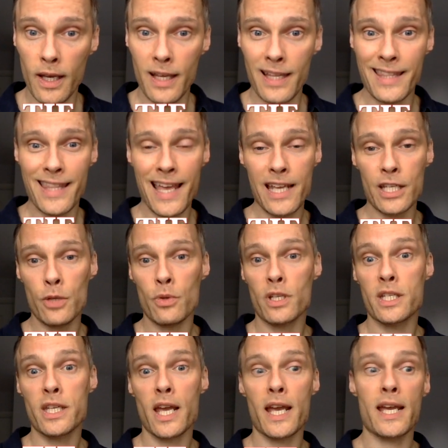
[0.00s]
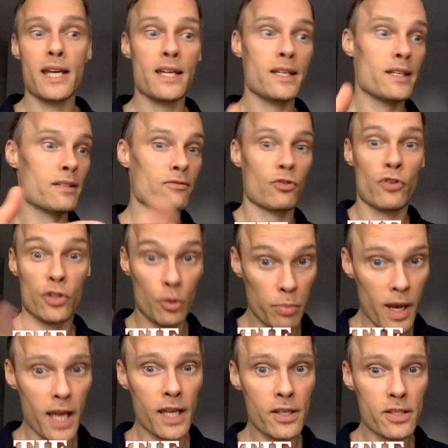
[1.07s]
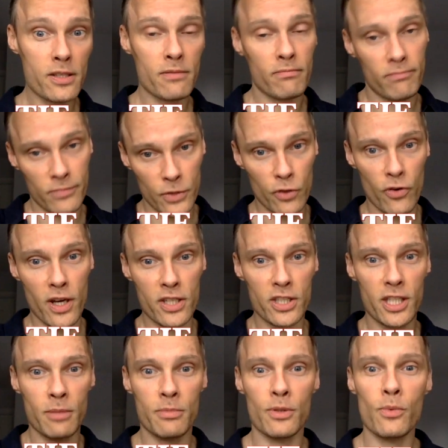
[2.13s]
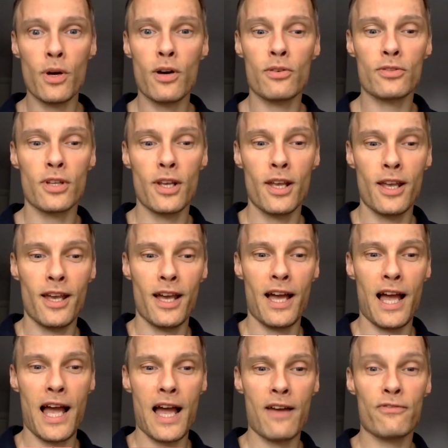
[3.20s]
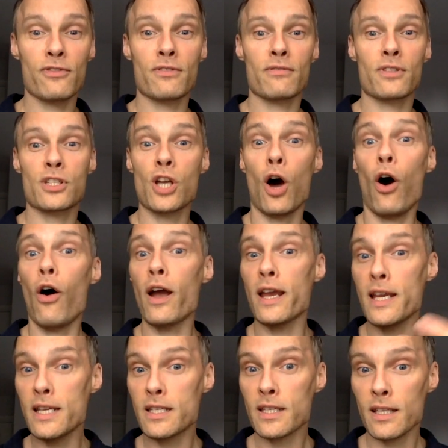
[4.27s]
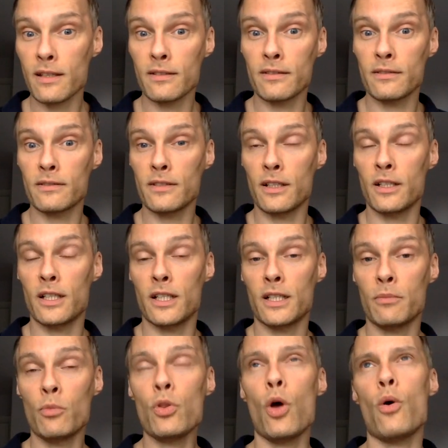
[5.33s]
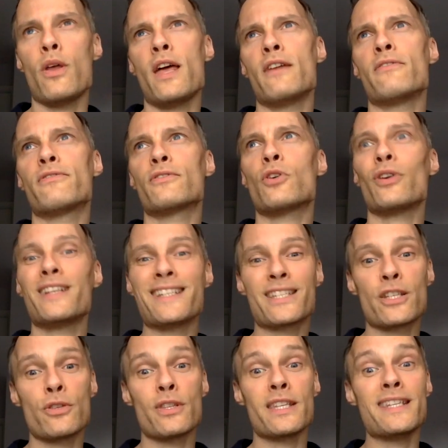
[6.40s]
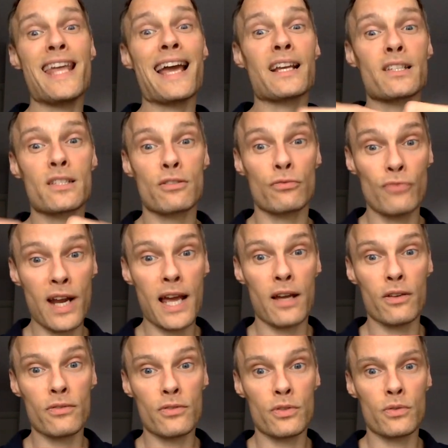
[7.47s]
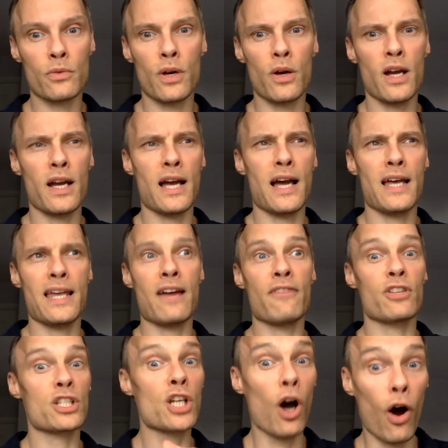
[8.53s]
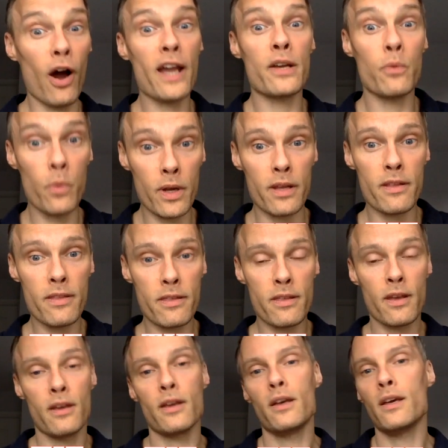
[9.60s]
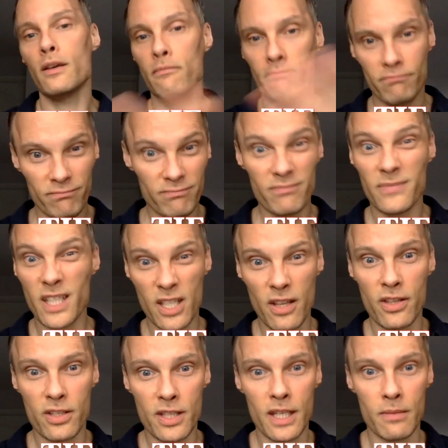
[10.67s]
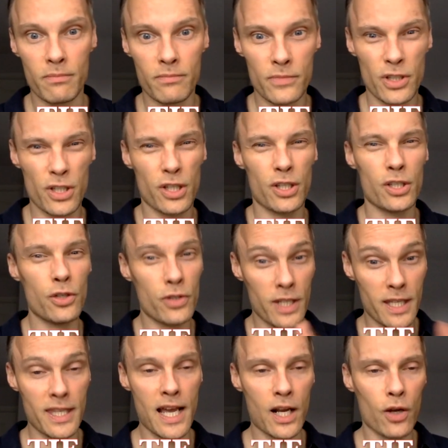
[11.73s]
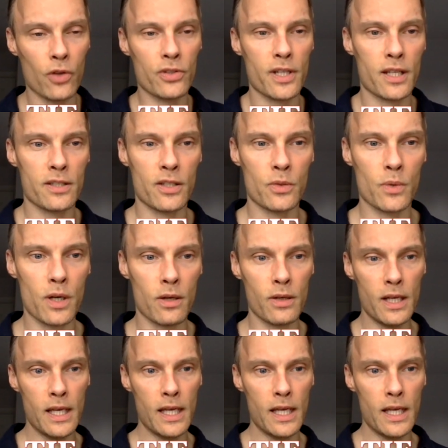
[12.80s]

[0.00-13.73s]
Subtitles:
then you would say Crystal Palace, the greatest team in the world, have tied. They've got into the next round. They have a tie with this other team. So you can use it in that context as well.